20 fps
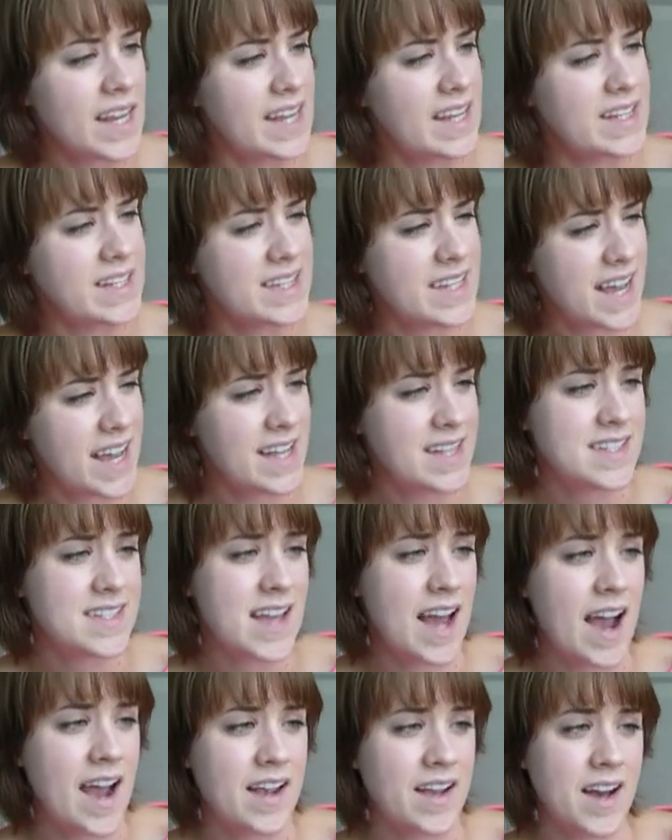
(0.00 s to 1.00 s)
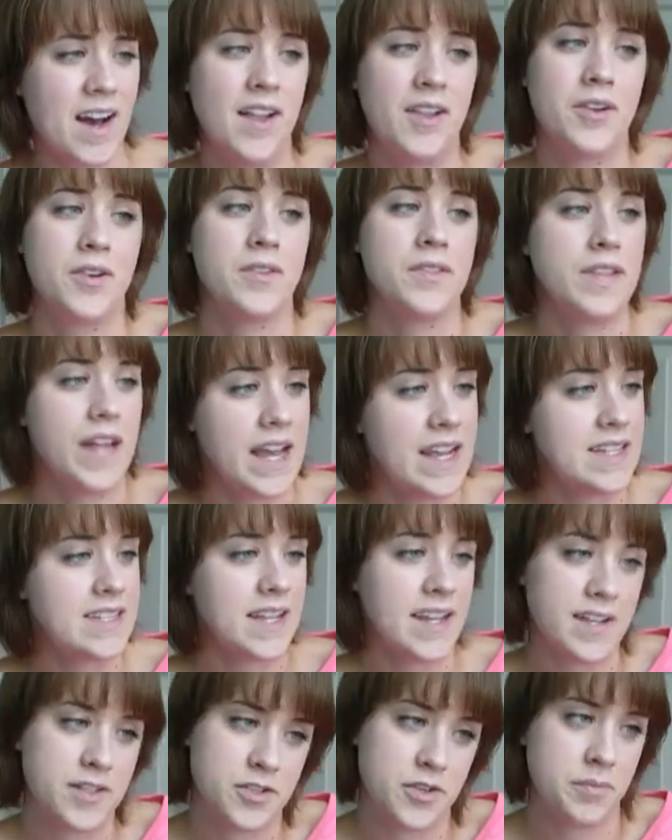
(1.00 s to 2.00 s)
Intense Eye Color
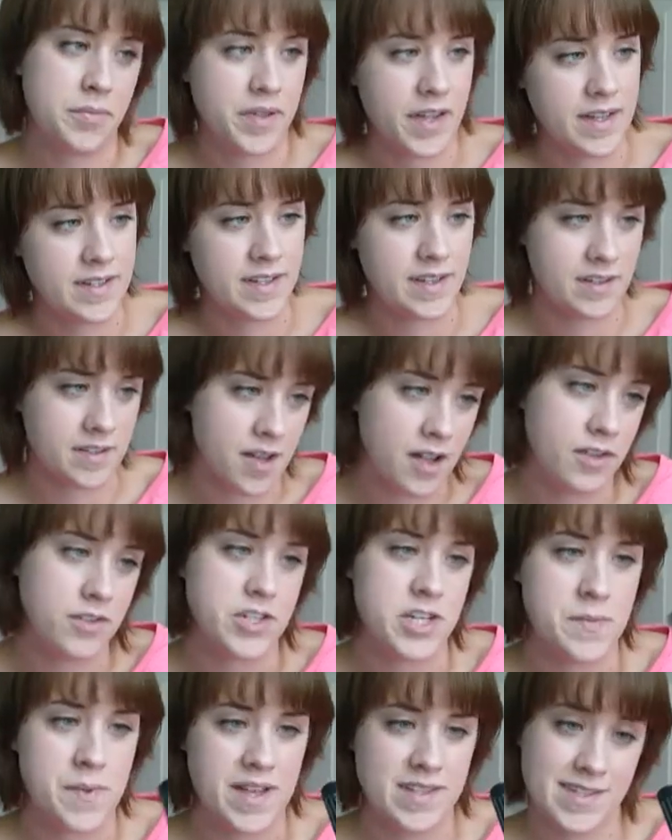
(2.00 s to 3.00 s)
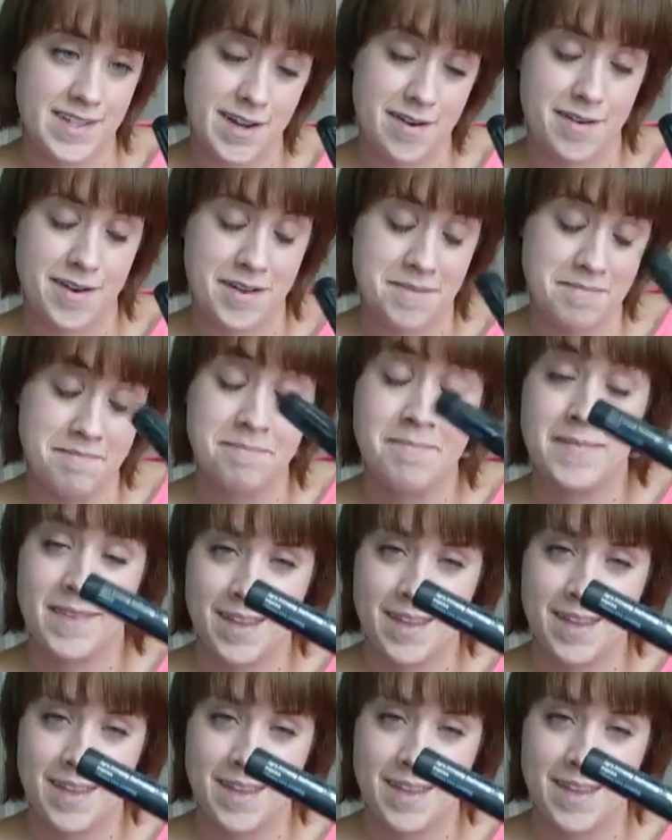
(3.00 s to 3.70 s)
Light Interplay Technology Mascara.